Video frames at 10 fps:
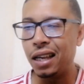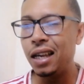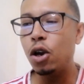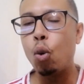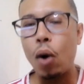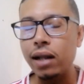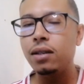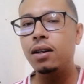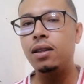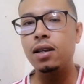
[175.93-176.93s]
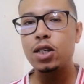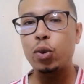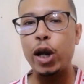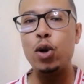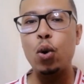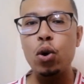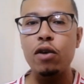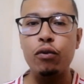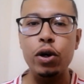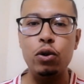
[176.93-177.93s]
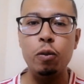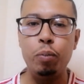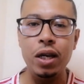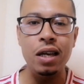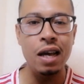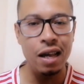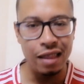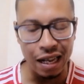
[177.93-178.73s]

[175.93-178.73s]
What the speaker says: he wanted it this way in order for it to be